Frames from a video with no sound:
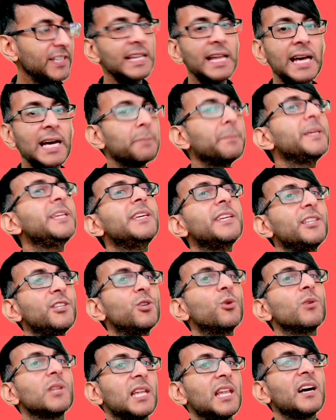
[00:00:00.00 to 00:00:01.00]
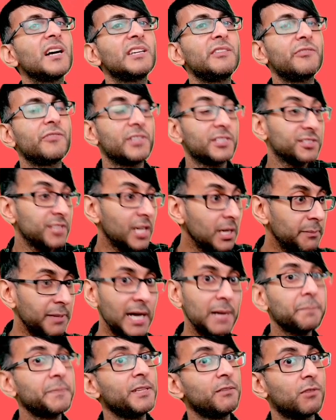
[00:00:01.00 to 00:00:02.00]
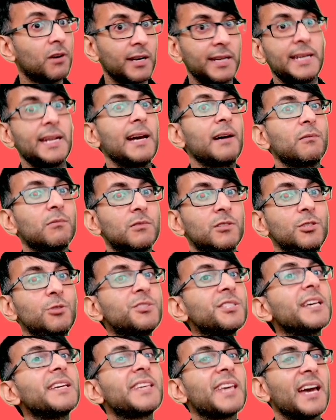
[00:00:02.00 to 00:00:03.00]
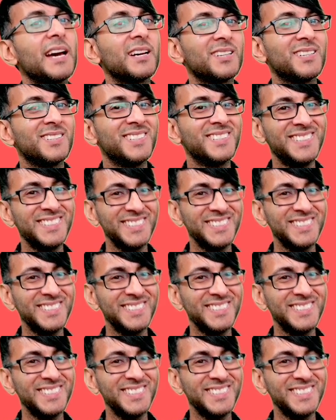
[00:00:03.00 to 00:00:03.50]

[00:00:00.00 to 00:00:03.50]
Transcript: feel happy in your life because I'm happy right now. You take care.